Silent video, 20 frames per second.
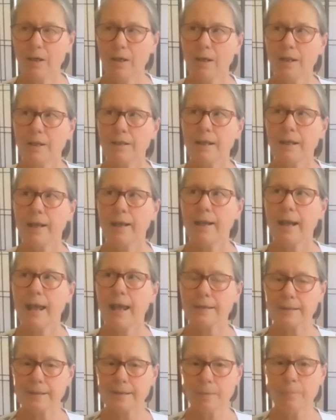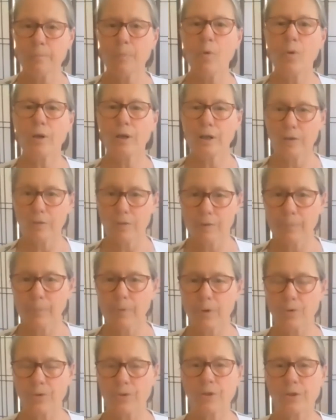then at some point in the
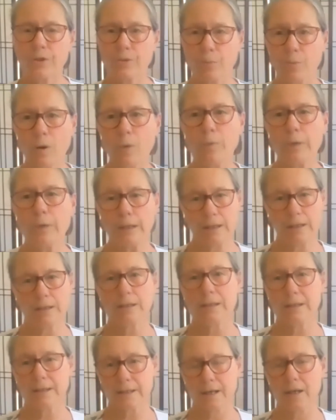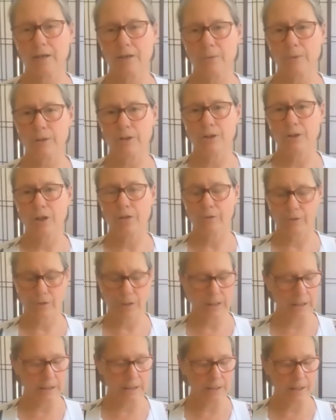process, what we need to say to each other
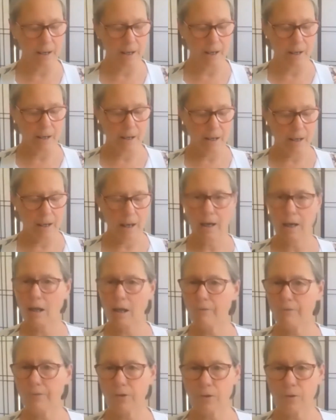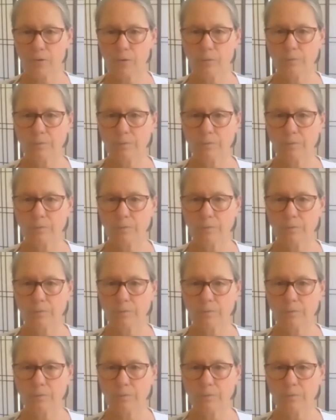is, I love you,